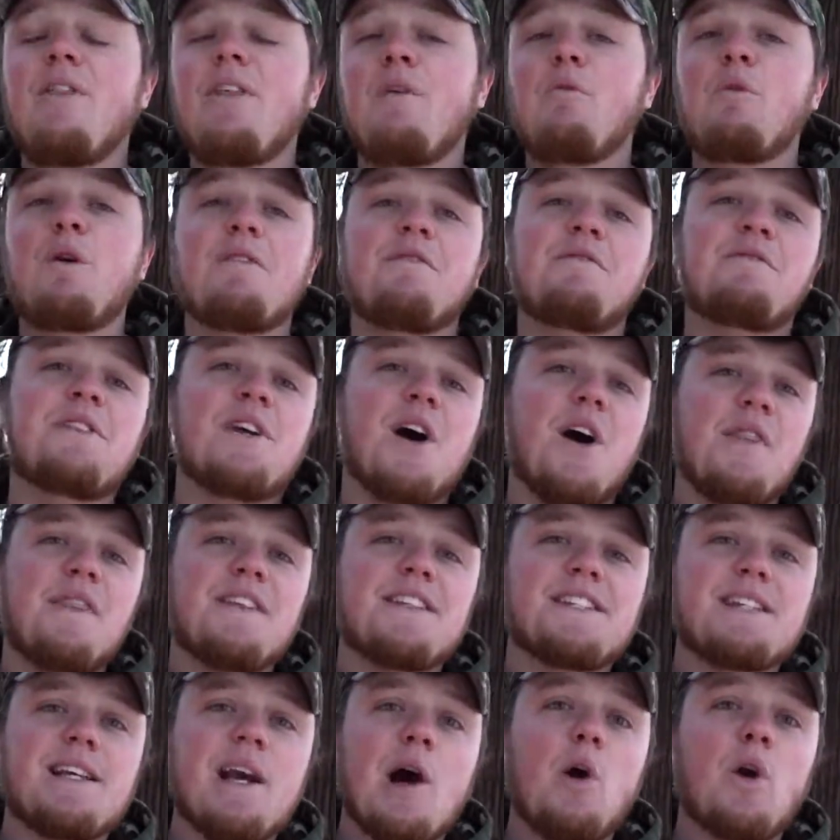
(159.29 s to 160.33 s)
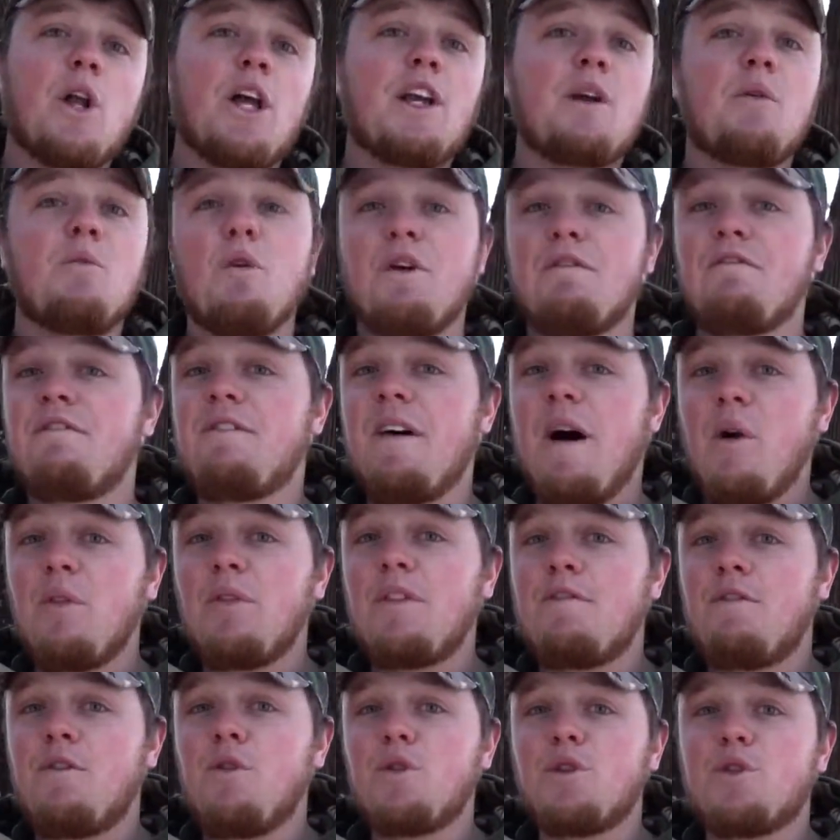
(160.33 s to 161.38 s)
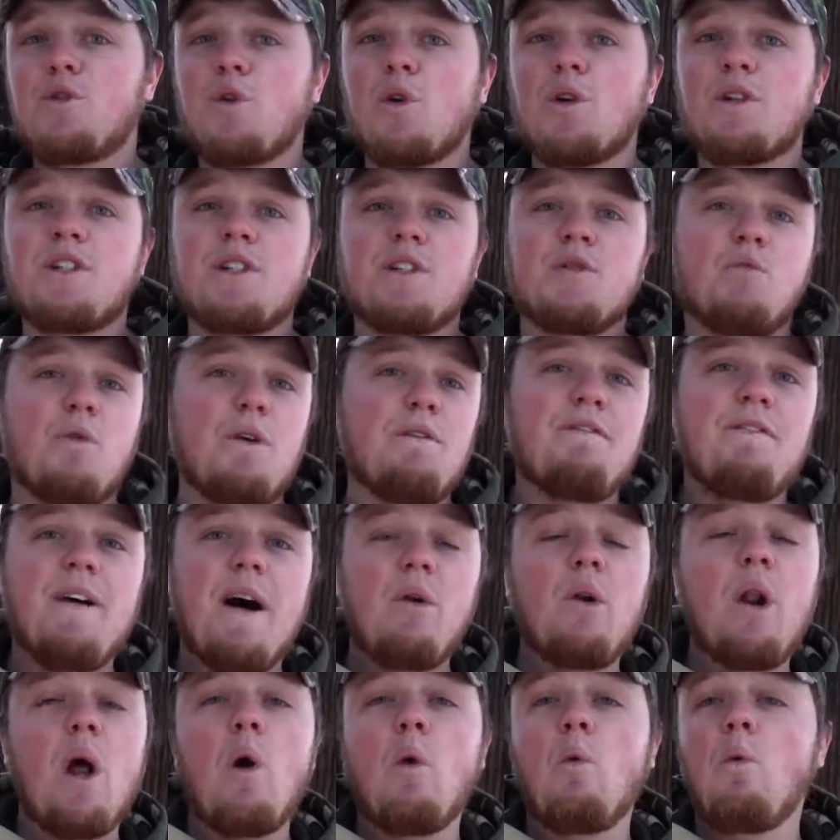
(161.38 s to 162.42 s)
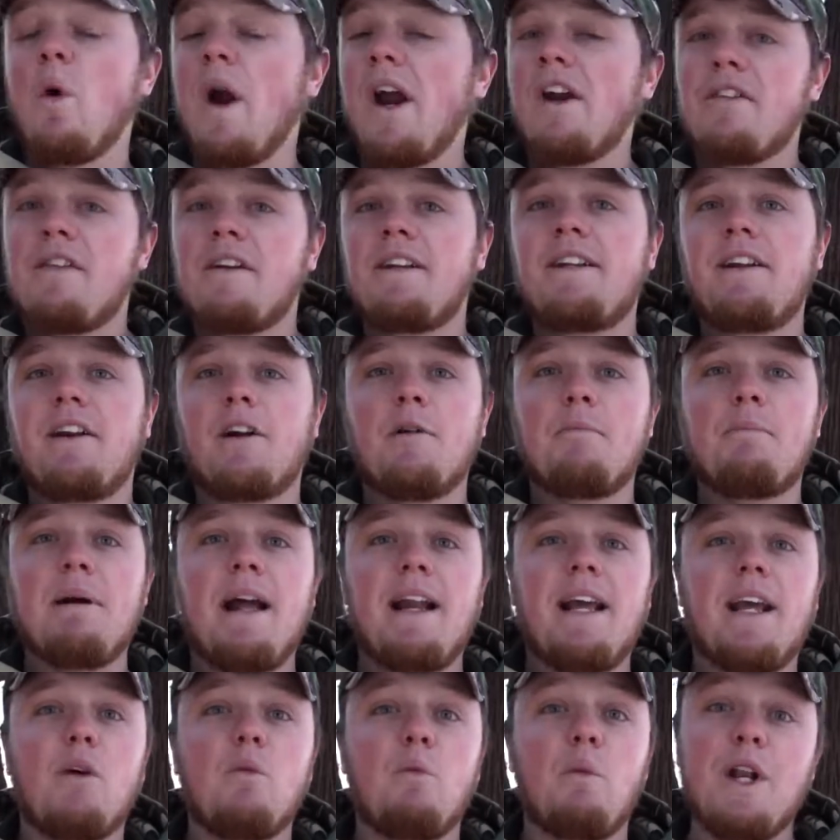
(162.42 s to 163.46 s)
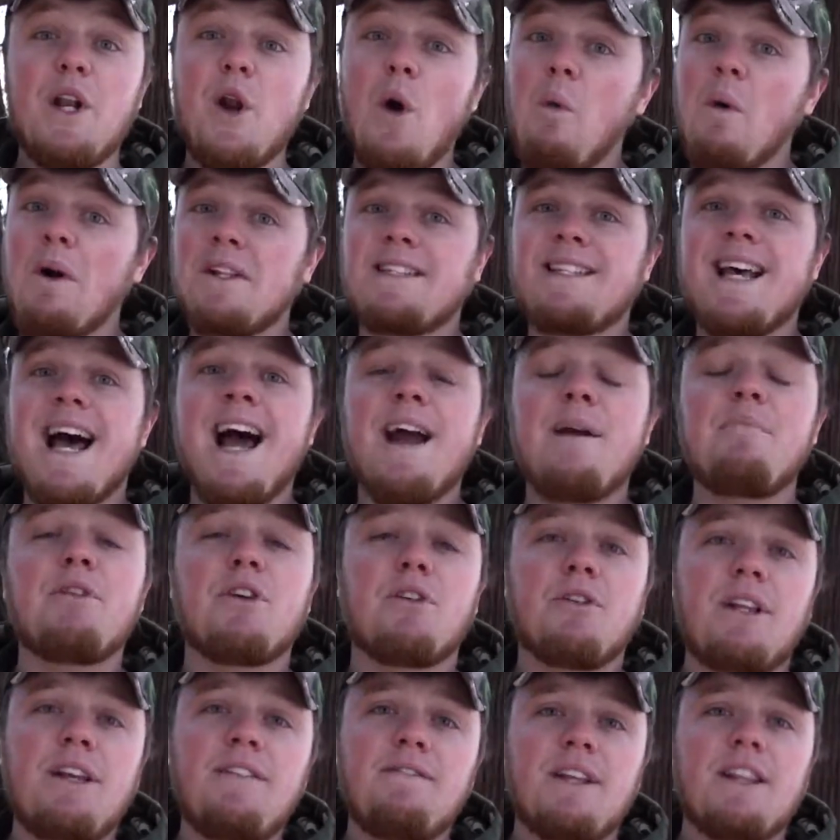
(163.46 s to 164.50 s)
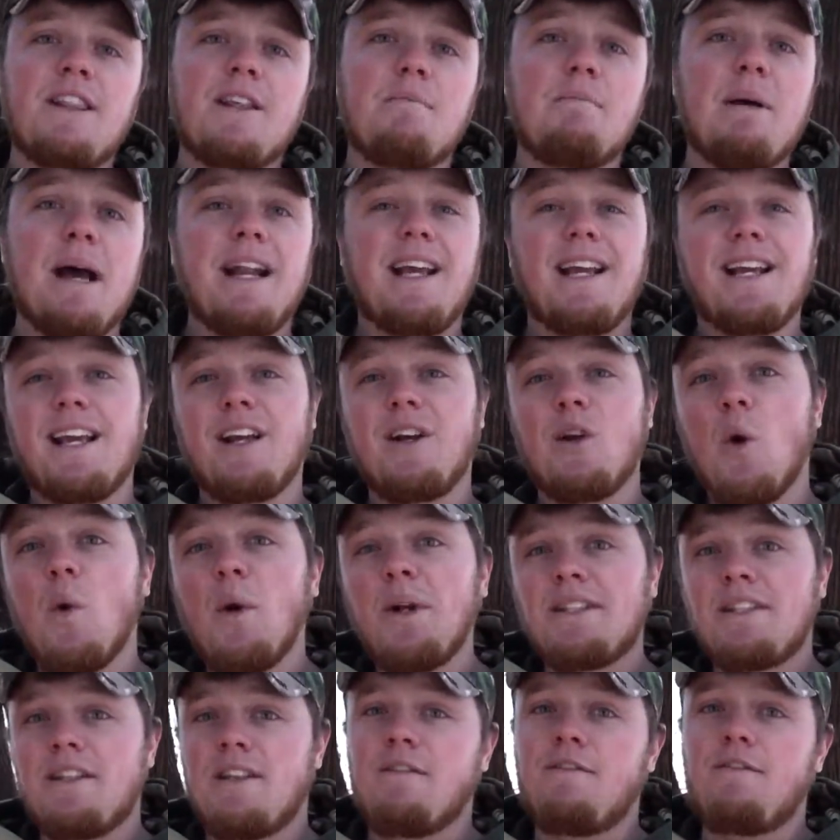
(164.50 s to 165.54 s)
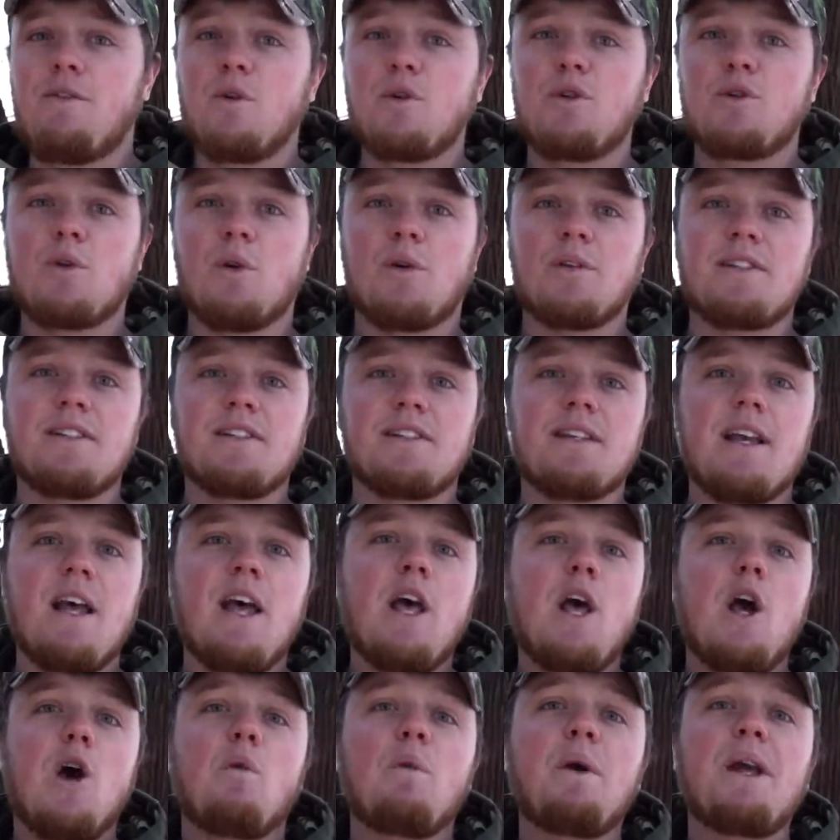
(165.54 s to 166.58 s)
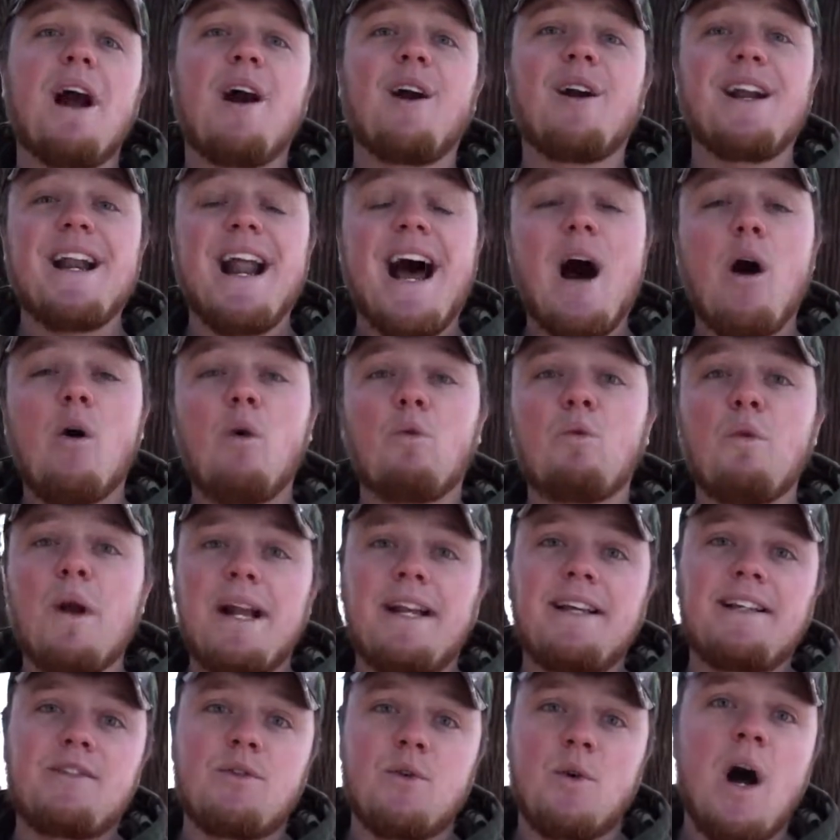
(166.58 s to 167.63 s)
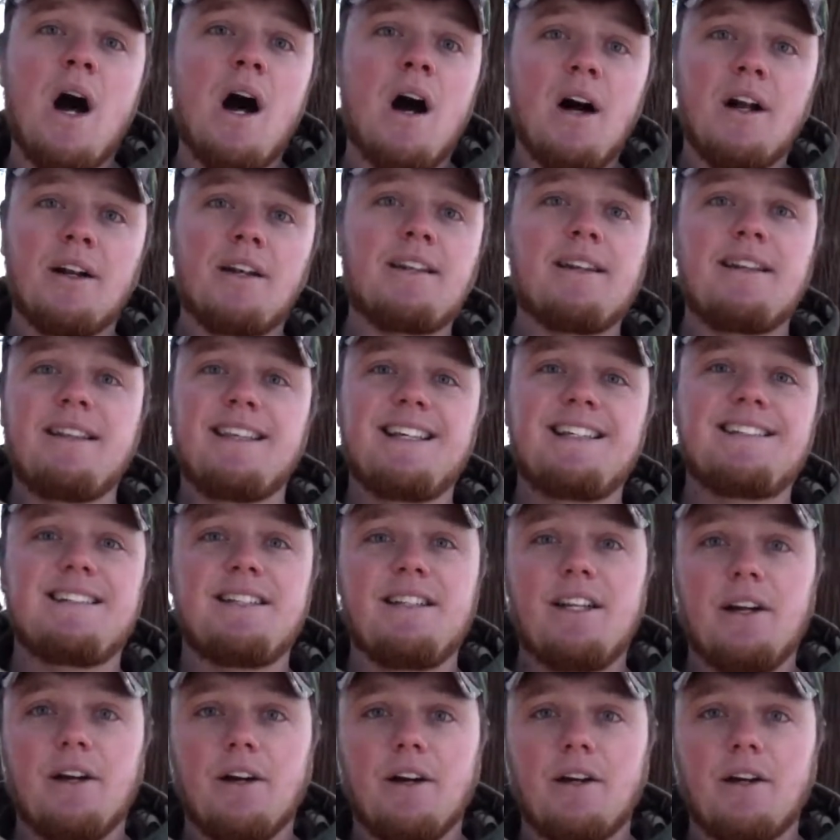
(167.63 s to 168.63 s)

that we have done the scouting, we found the food sources, we found out where the deer are bedding, we know what time they're leaving the bedding and going to the food sources, we are now ready to hunt these deer.